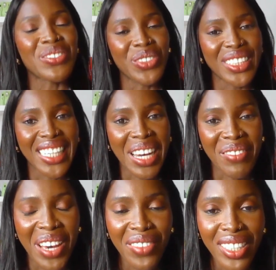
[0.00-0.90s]
for your time,
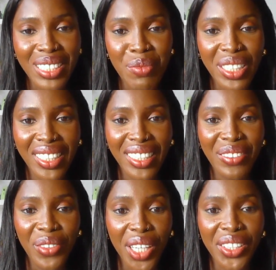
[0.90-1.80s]
Kevin. It's been
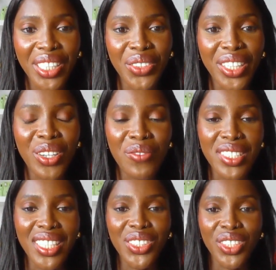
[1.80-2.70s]
a very great
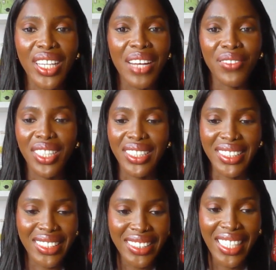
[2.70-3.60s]
conversation. I've
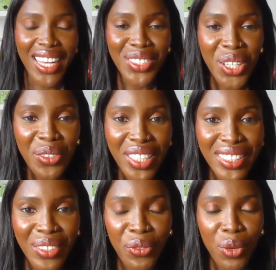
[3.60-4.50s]
learned, as
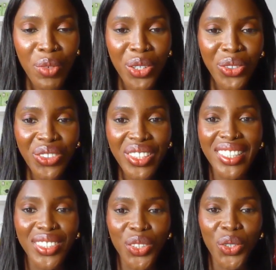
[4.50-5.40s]
always, from you,
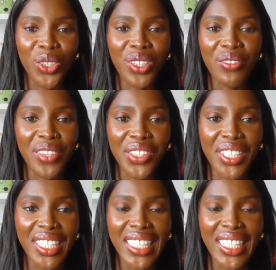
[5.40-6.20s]
your very